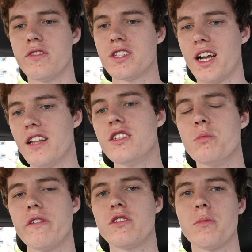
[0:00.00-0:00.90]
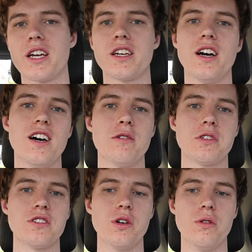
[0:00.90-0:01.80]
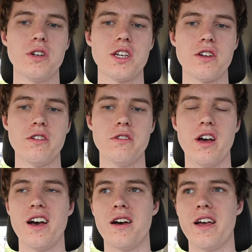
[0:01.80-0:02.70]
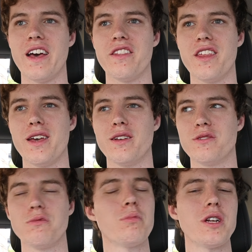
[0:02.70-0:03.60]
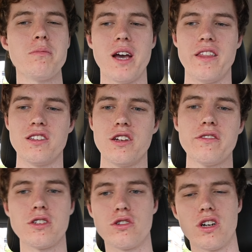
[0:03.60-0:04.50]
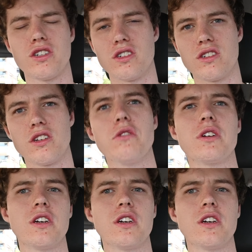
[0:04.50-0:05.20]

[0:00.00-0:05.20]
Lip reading: decided to move to my car because the audio out there is pretty bad. There's a lot of construction going